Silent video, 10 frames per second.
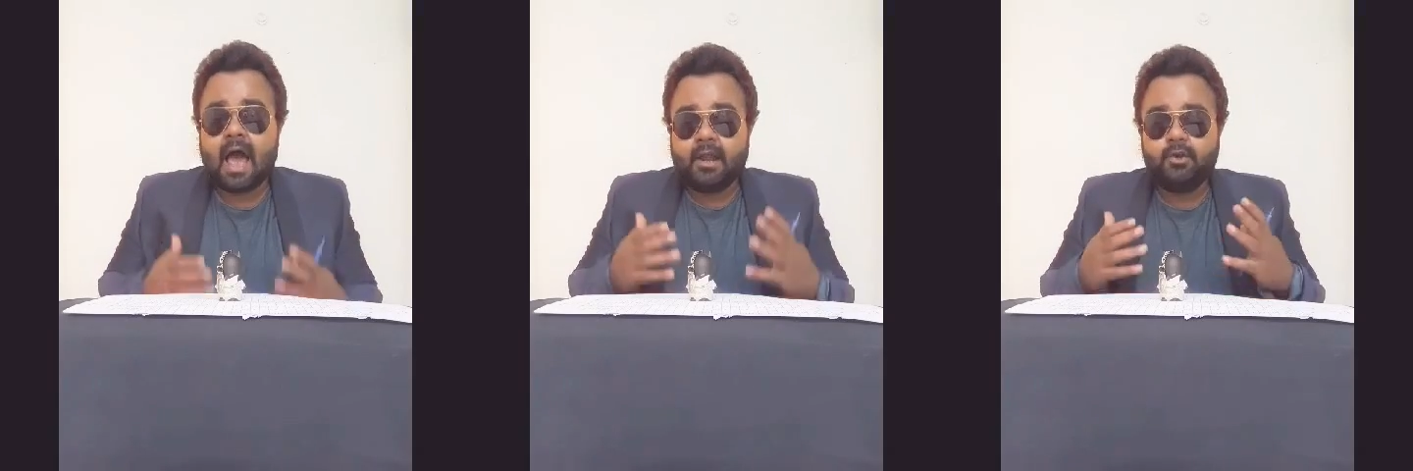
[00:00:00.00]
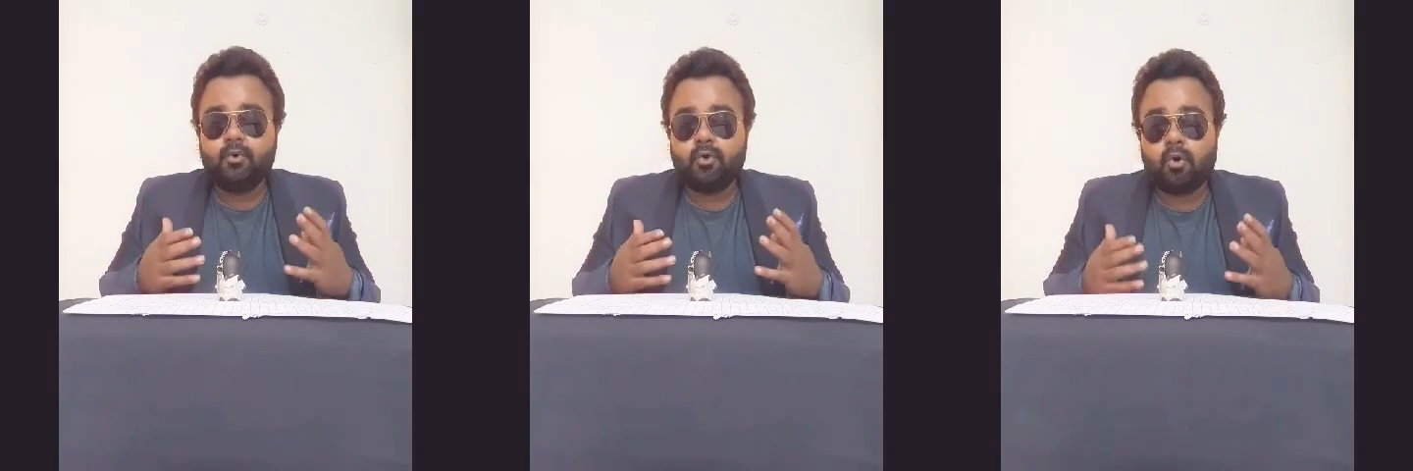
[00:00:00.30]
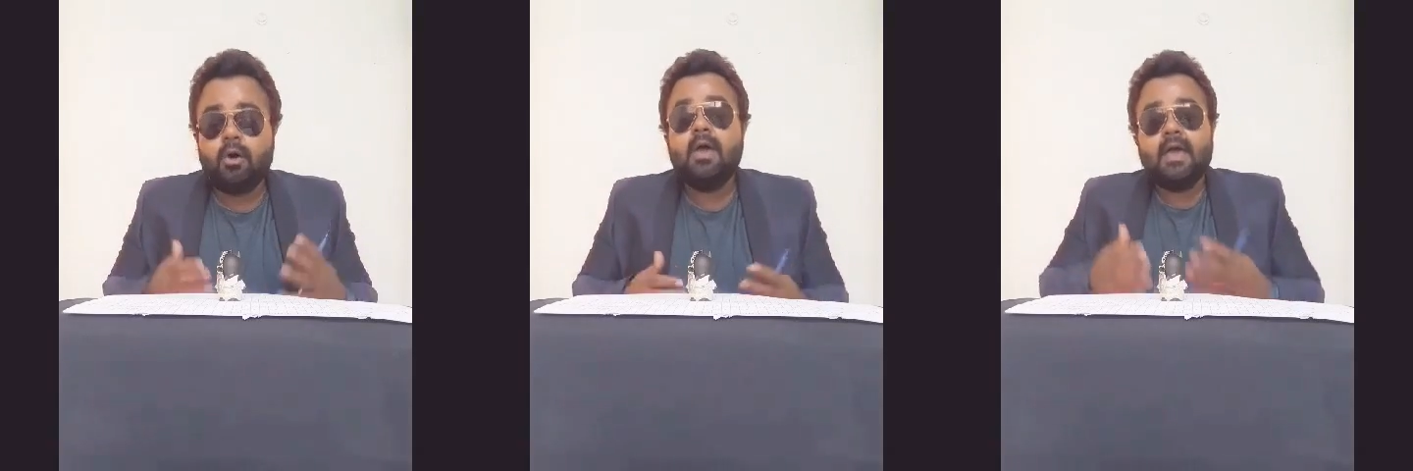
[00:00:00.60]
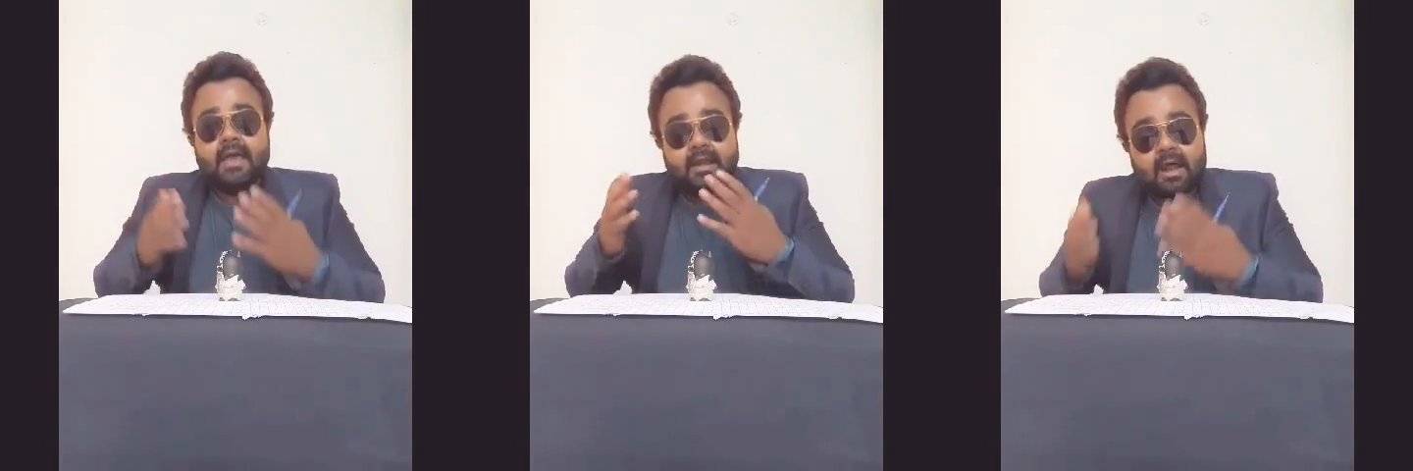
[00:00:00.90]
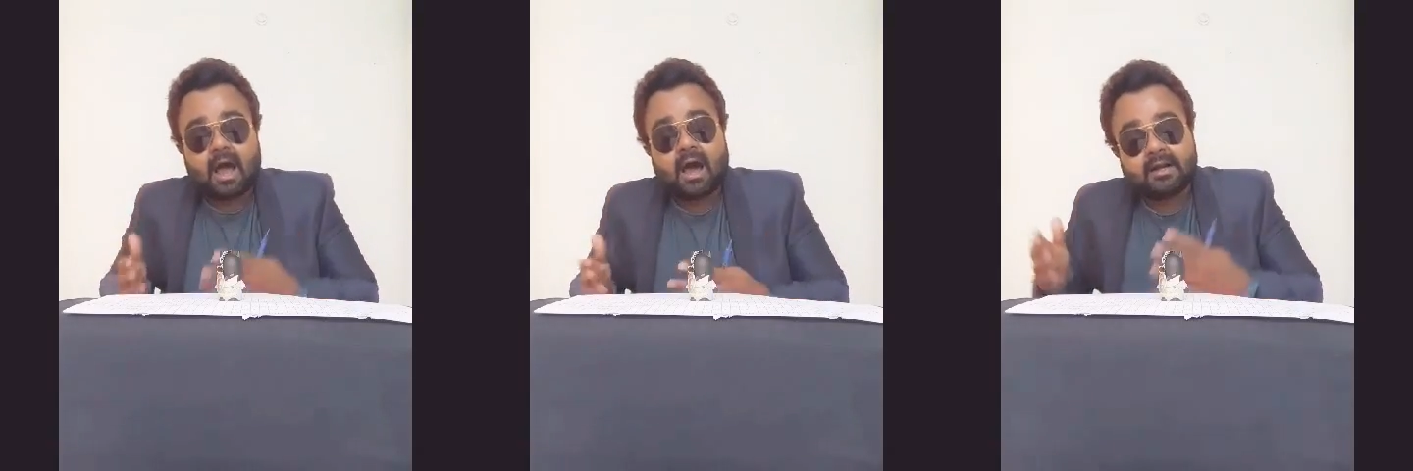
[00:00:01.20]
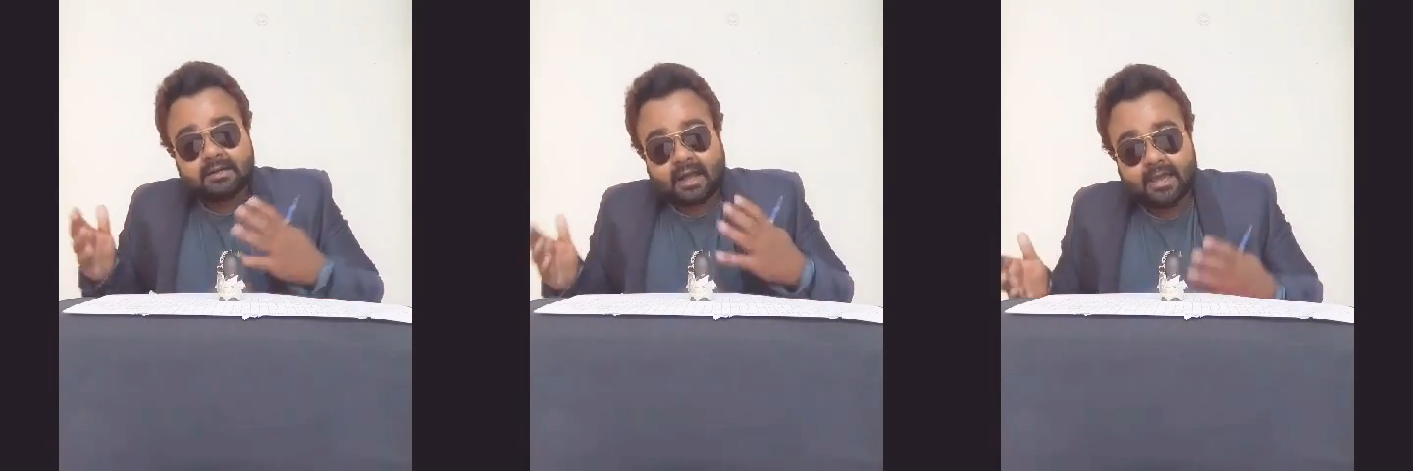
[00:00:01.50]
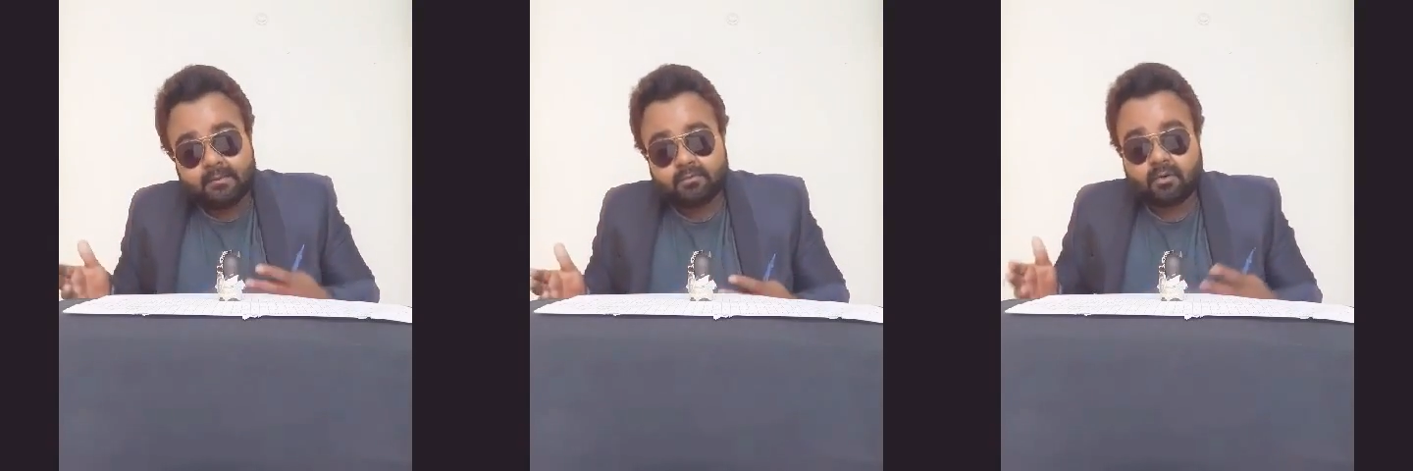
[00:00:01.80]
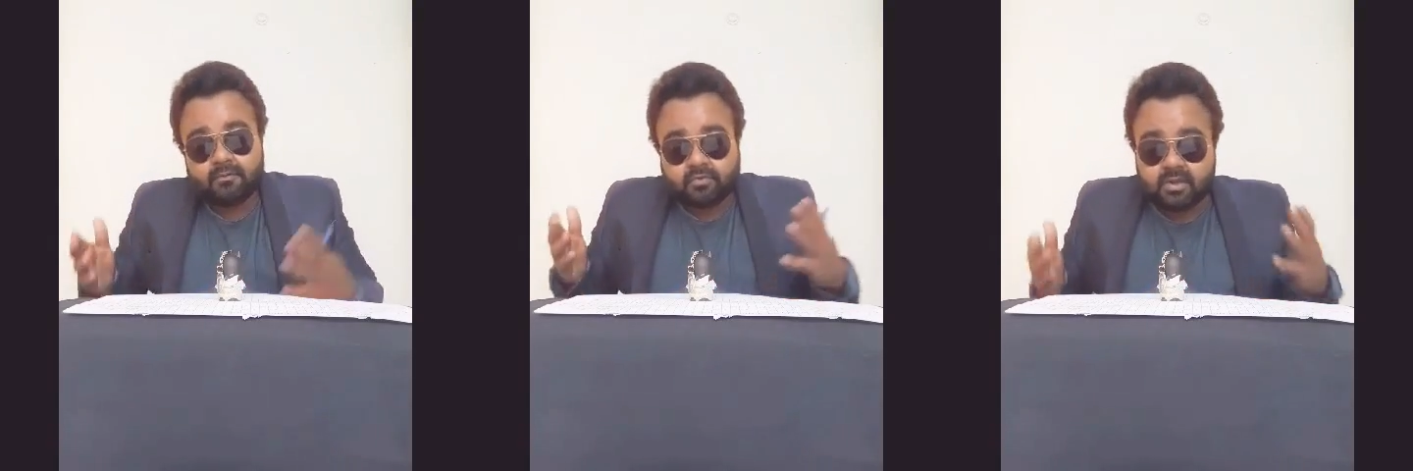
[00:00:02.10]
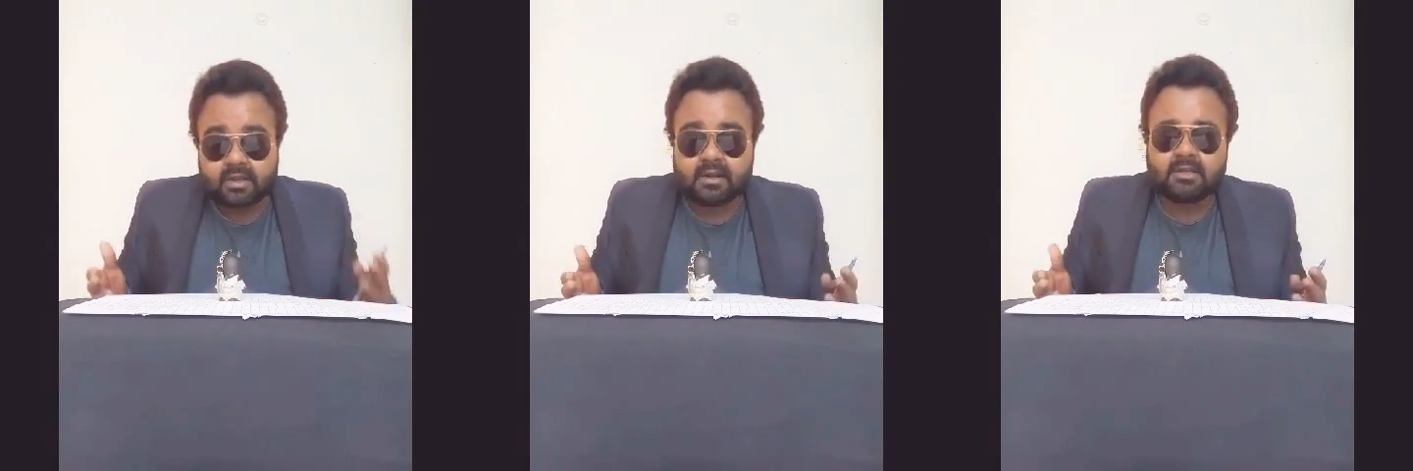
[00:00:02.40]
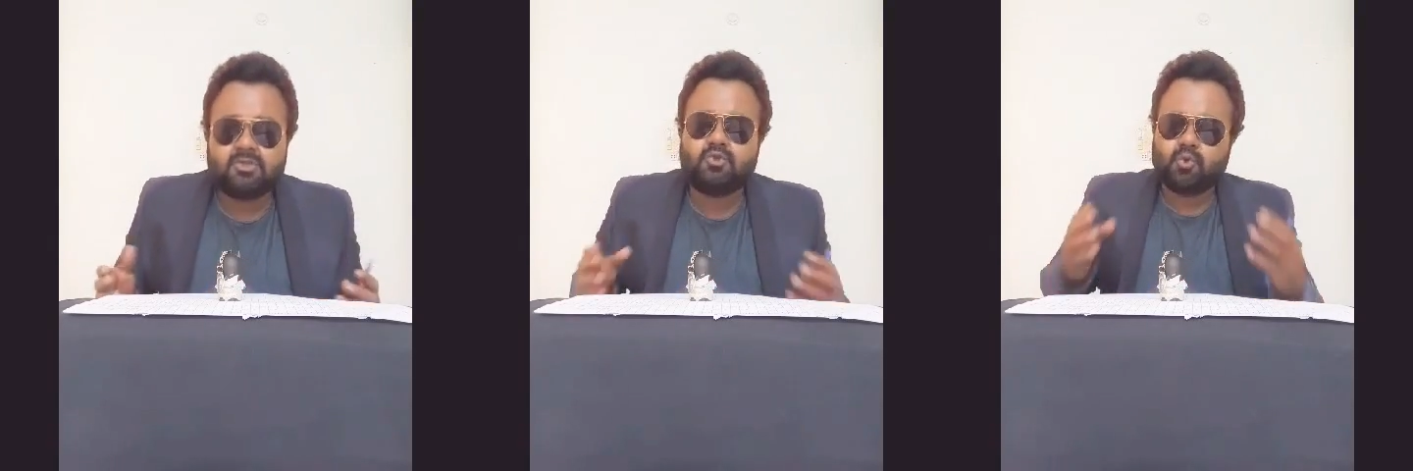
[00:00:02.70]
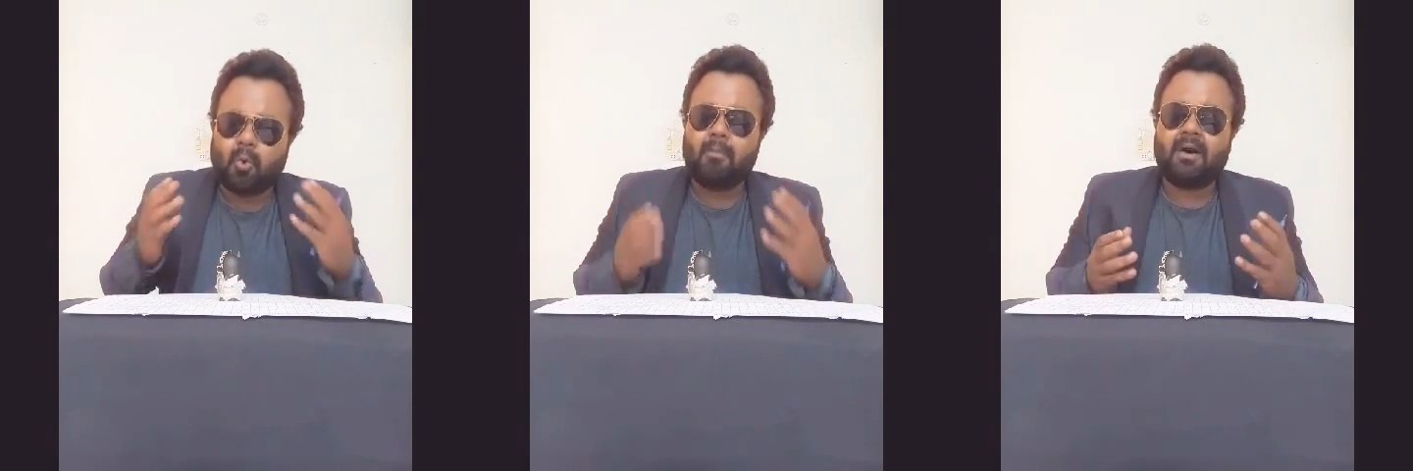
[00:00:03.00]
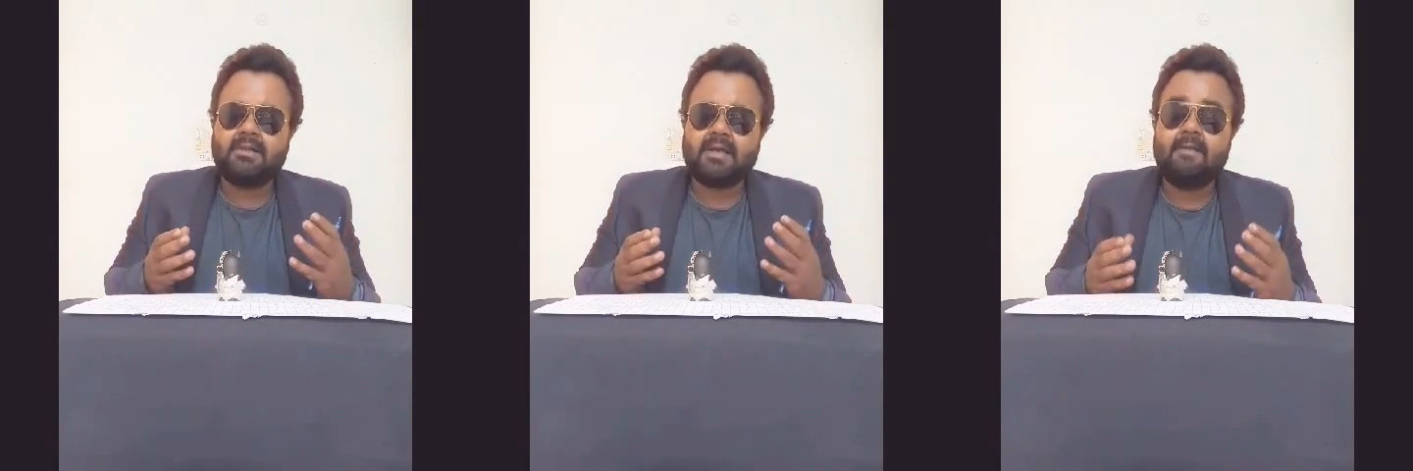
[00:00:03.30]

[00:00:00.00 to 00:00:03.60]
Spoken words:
and you know, in our time of sickness so much,